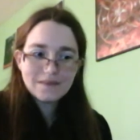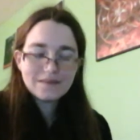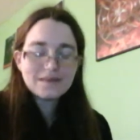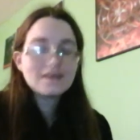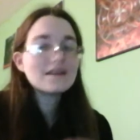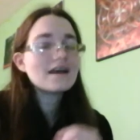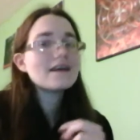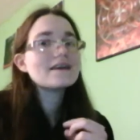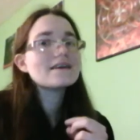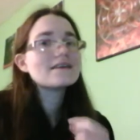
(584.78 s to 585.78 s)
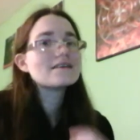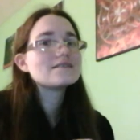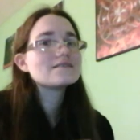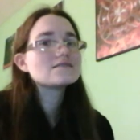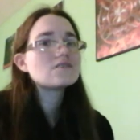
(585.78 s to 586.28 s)
And then I
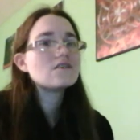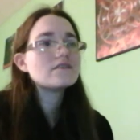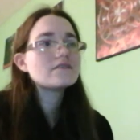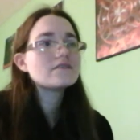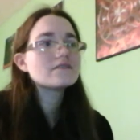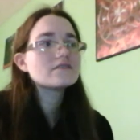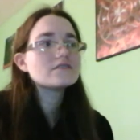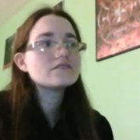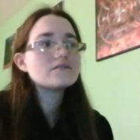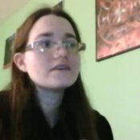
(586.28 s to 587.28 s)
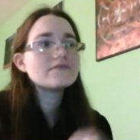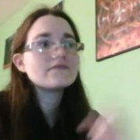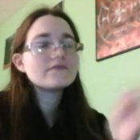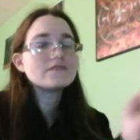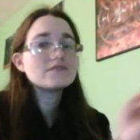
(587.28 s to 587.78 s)
saw it where you could do it
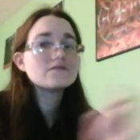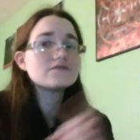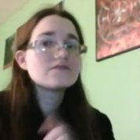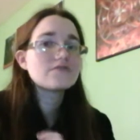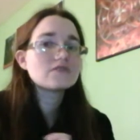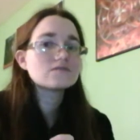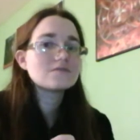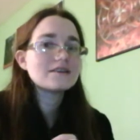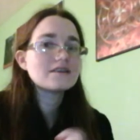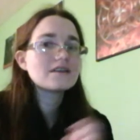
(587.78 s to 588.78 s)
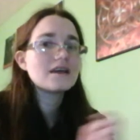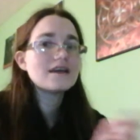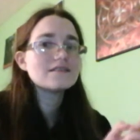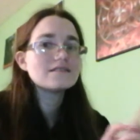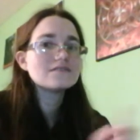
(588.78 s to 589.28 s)
52 the first week
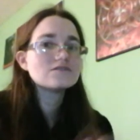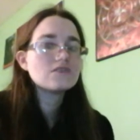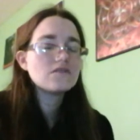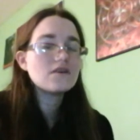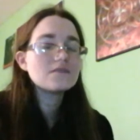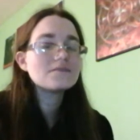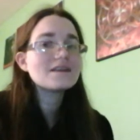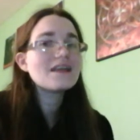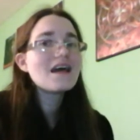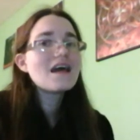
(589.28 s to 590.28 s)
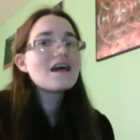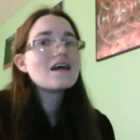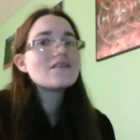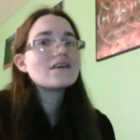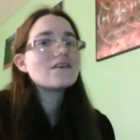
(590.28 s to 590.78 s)
and then so on. But
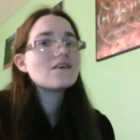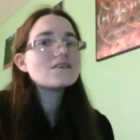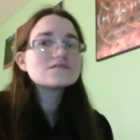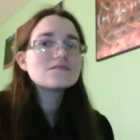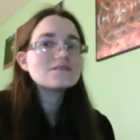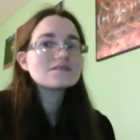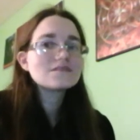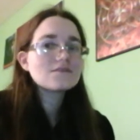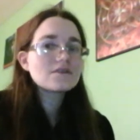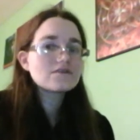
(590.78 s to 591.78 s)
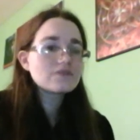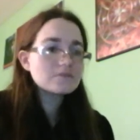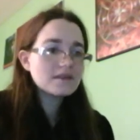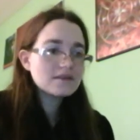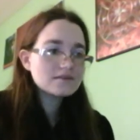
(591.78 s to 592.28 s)
that also wasn't going to work for
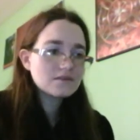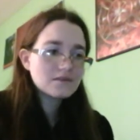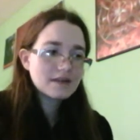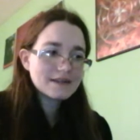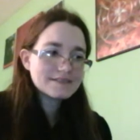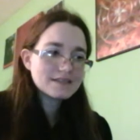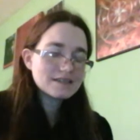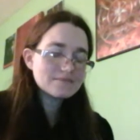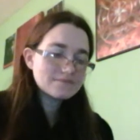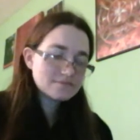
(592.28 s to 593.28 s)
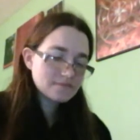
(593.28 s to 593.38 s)
me. So what I did